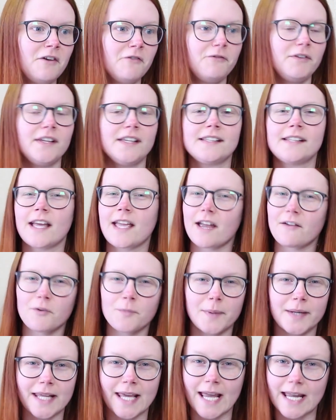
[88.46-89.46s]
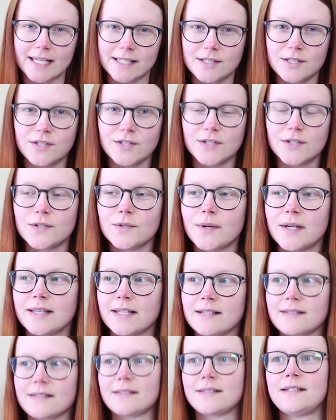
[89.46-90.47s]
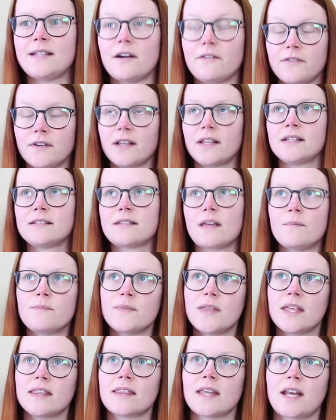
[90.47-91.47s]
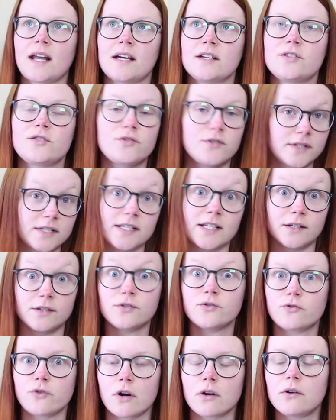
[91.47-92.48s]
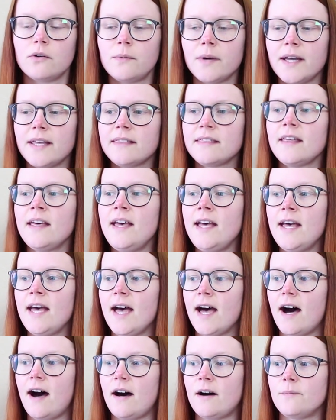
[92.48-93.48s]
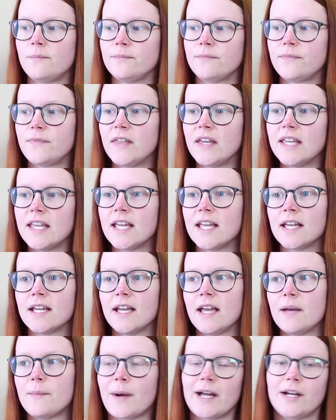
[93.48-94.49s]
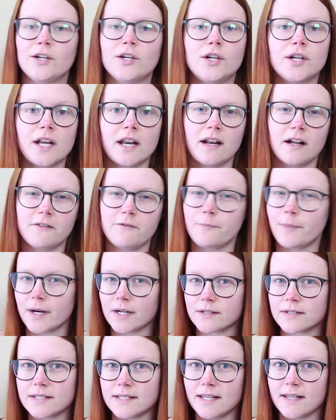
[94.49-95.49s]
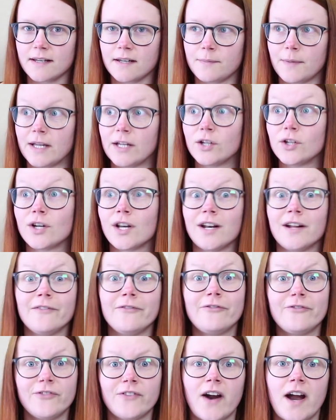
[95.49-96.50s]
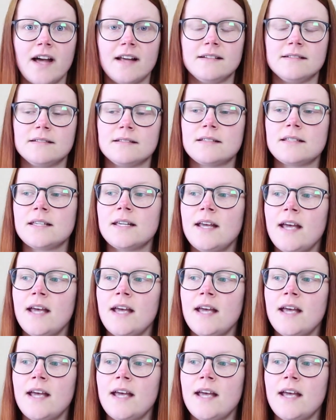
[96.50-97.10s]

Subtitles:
feeling like everybody hates you, and that's definitely something that I still struggle with. Thinking, am I a good enough person? Am I a good enough friend?